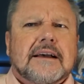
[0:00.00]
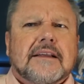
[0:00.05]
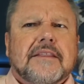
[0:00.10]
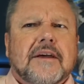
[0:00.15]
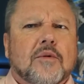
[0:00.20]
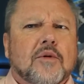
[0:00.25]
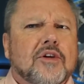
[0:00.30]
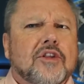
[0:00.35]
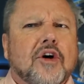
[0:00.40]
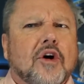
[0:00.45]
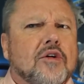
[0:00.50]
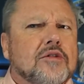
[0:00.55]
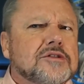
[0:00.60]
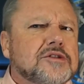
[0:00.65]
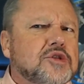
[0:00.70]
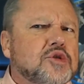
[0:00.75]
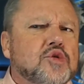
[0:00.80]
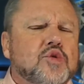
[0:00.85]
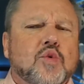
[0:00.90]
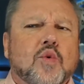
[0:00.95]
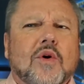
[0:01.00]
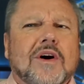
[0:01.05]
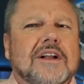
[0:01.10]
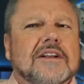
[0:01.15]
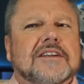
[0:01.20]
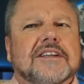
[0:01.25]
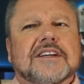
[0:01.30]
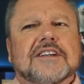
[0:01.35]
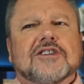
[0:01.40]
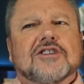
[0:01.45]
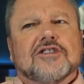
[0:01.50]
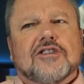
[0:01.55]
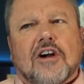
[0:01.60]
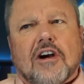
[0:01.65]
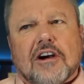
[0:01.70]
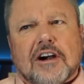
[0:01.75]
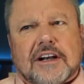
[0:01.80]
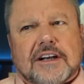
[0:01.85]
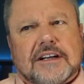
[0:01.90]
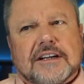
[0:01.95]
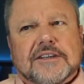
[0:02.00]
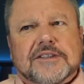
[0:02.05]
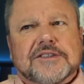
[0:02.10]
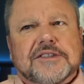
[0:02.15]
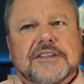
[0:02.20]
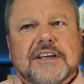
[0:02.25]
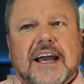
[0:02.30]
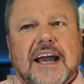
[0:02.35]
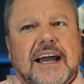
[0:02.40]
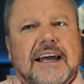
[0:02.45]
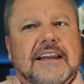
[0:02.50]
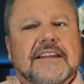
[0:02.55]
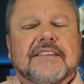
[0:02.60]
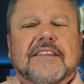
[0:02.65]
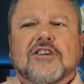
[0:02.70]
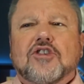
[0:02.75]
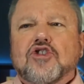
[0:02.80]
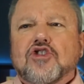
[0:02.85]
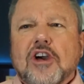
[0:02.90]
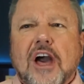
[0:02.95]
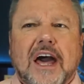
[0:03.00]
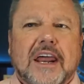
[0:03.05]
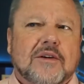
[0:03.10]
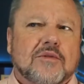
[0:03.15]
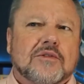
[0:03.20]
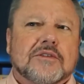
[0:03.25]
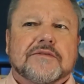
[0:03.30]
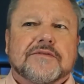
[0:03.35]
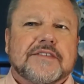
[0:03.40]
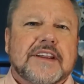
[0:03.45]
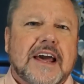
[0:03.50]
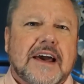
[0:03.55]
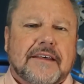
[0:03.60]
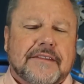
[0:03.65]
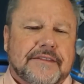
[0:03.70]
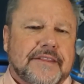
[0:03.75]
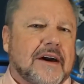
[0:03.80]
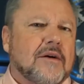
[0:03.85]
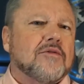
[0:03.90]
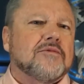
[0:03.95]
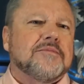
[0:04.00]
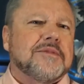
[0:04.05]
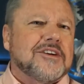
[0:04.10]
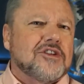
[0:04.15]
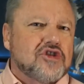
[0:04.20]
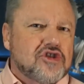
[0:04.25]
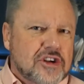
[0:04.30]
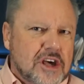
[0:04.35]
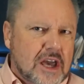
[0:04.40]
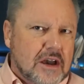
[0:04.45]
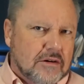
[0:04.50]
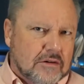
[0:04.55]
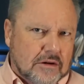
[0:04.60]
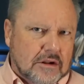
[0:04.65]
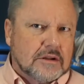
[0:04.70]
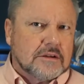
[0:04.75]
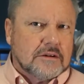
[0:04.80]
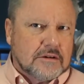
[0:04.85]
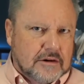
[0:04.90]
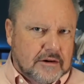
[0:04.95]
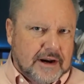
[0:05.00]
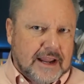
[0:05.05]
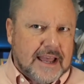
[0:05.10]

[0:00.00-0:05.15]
There were those who dwelt in darkness and in the shadow of death. That would be Sheol or